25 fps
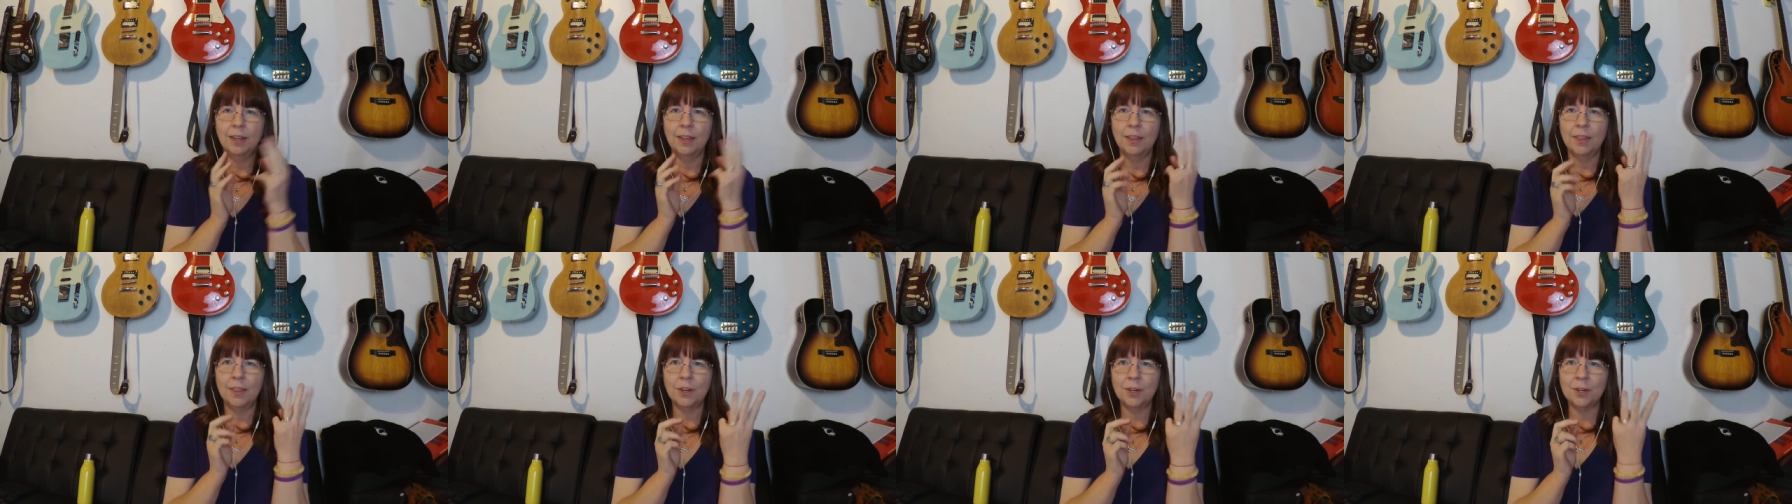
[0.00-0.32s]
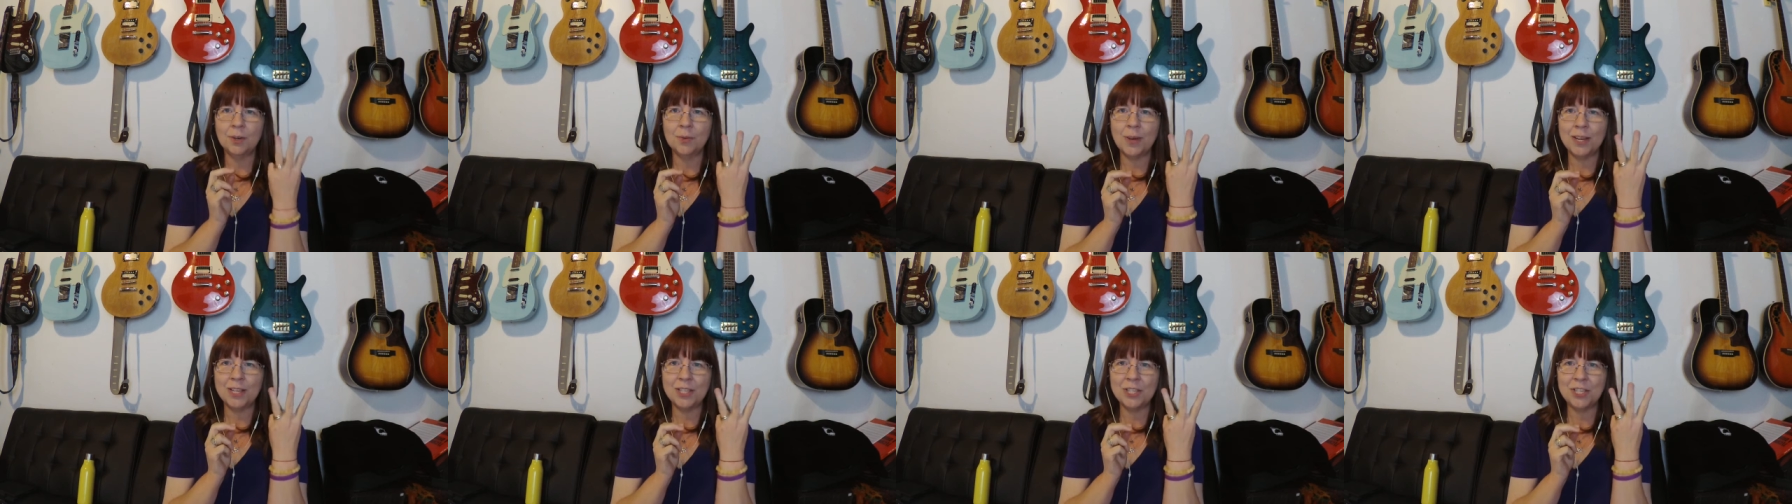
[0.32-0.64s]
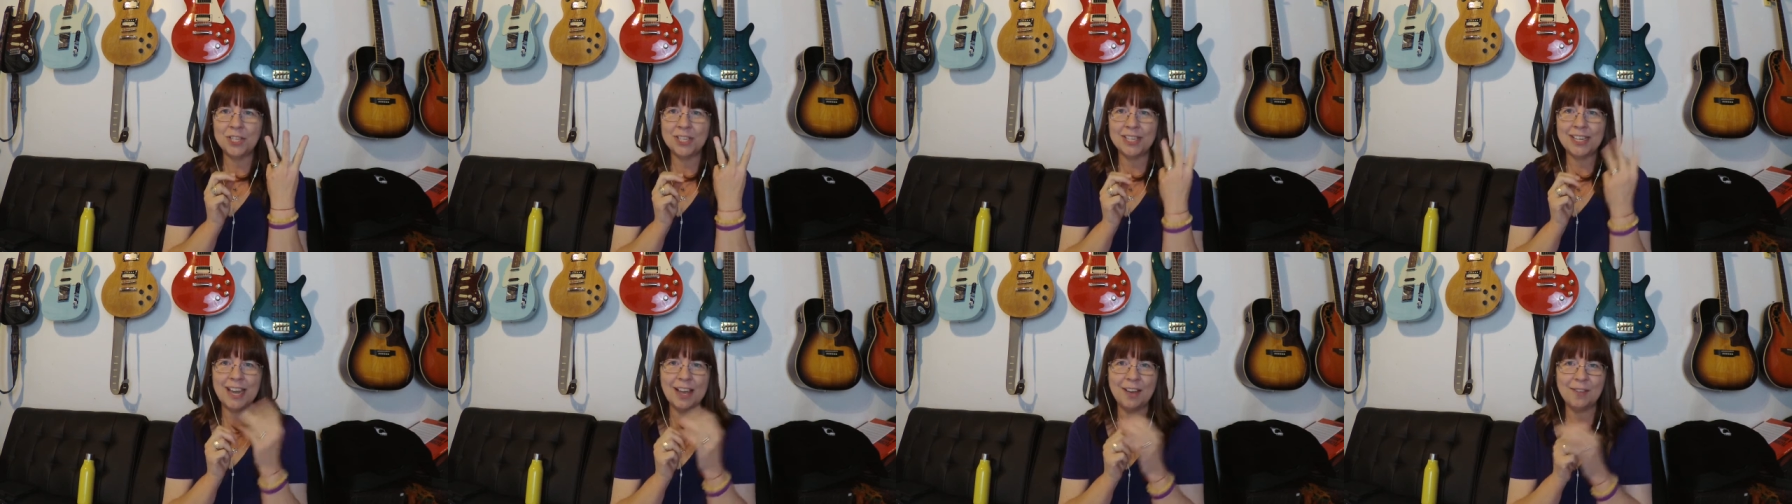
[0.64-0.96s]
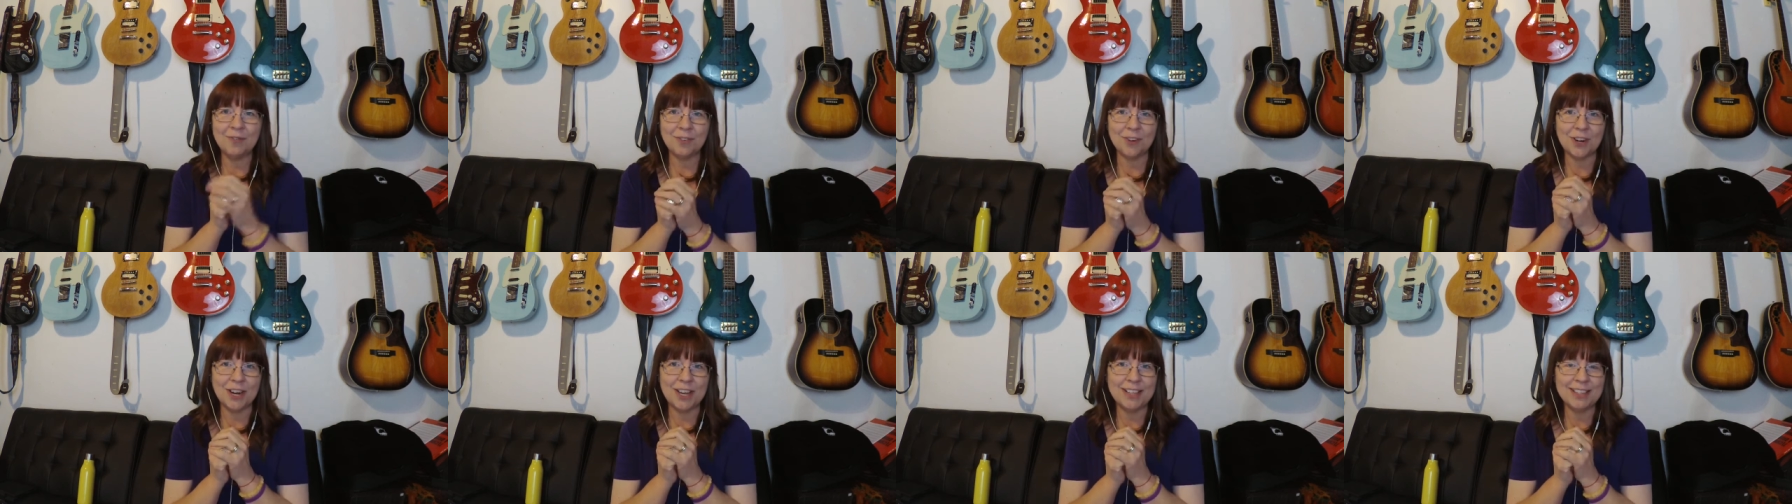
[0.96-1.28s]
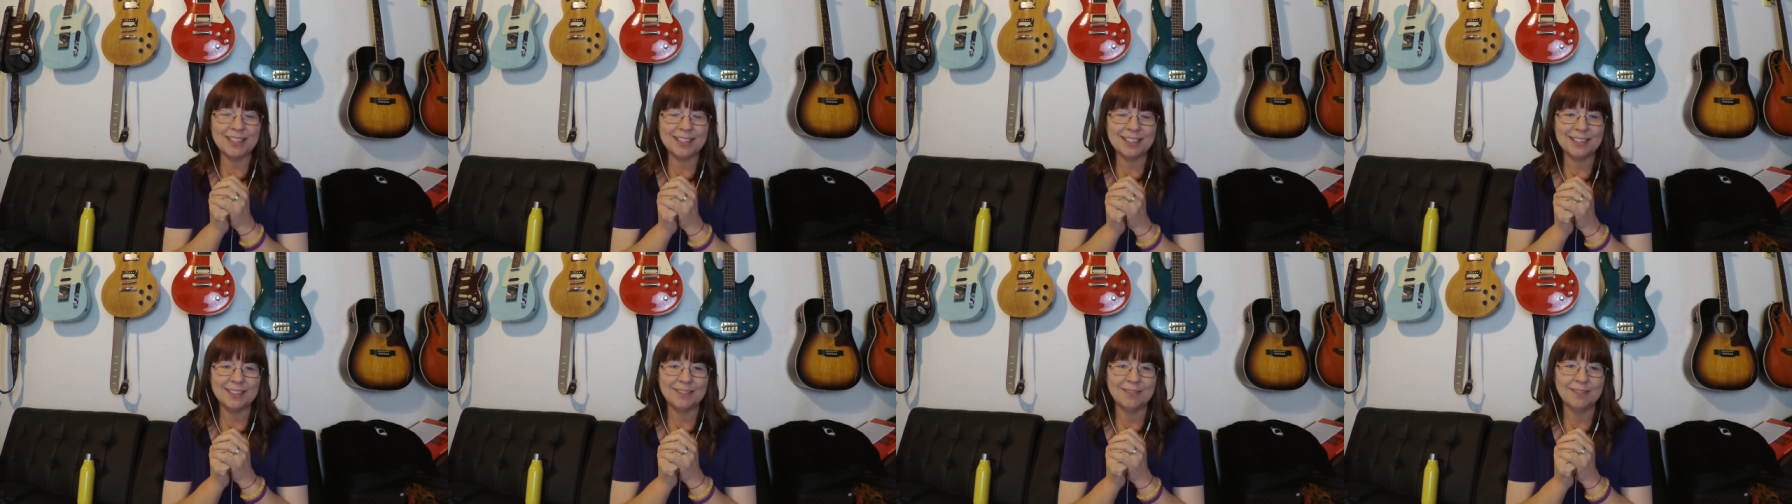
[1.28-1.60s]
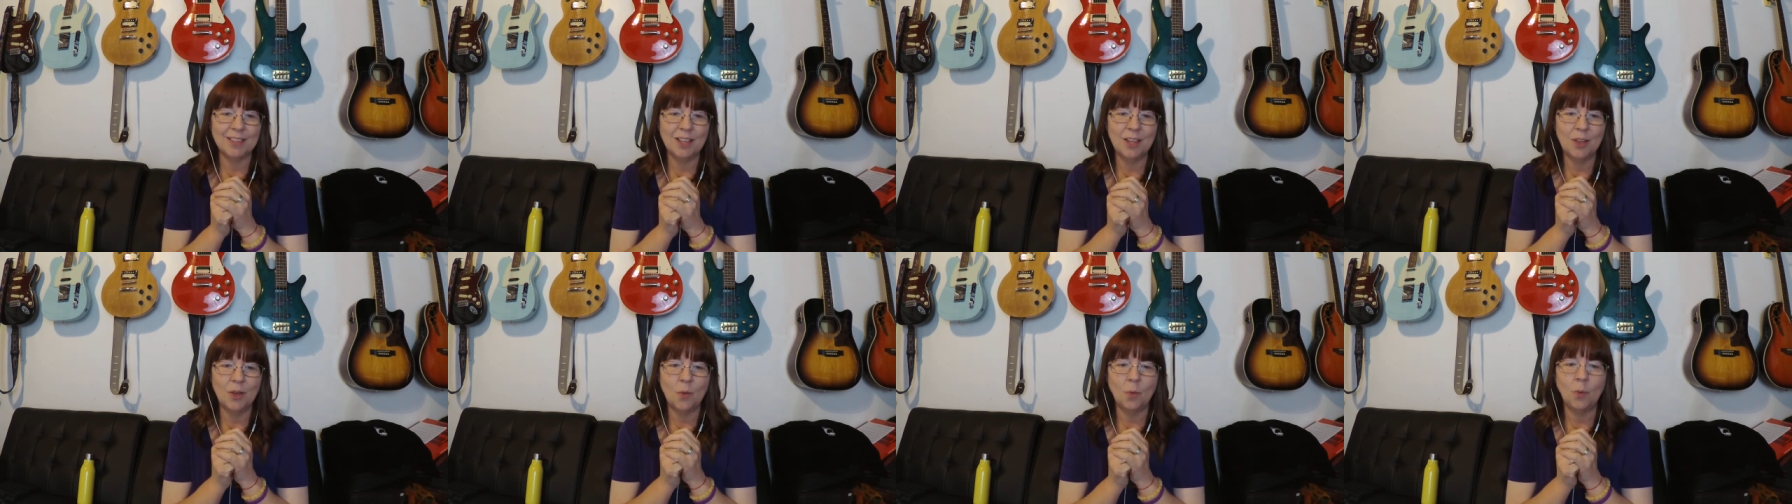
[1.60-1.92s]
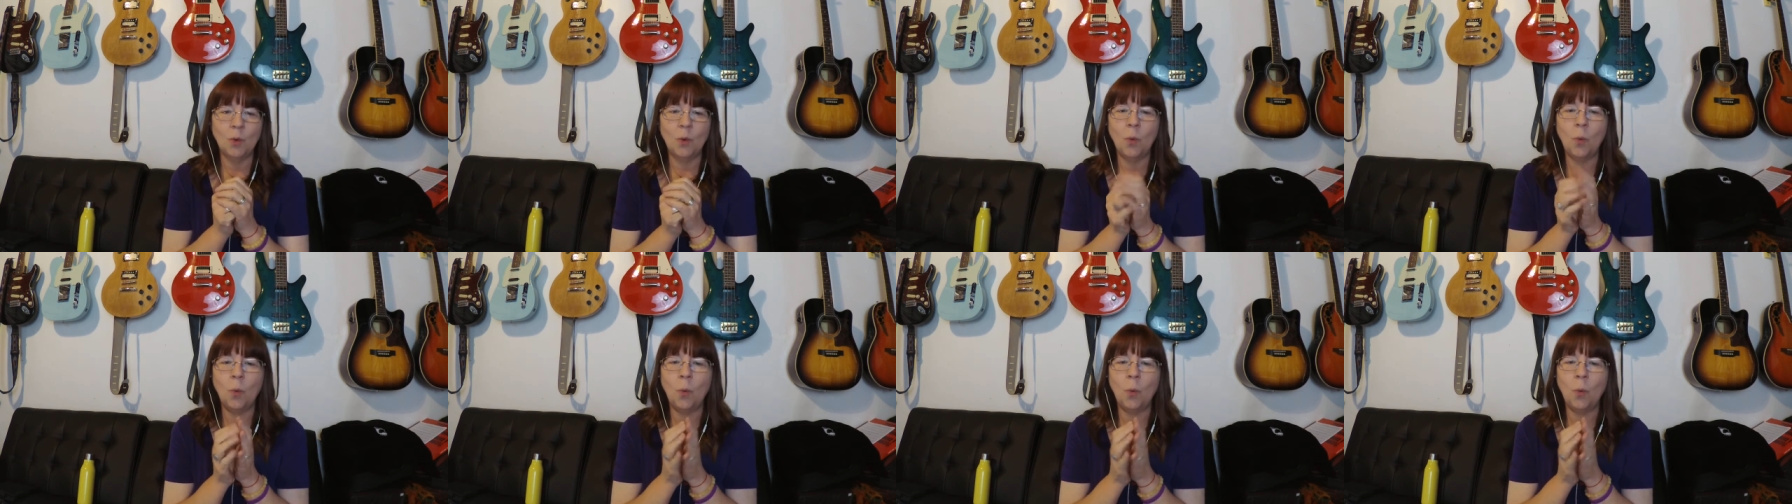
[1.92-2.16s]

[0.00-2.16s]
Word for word: Third question now for us well,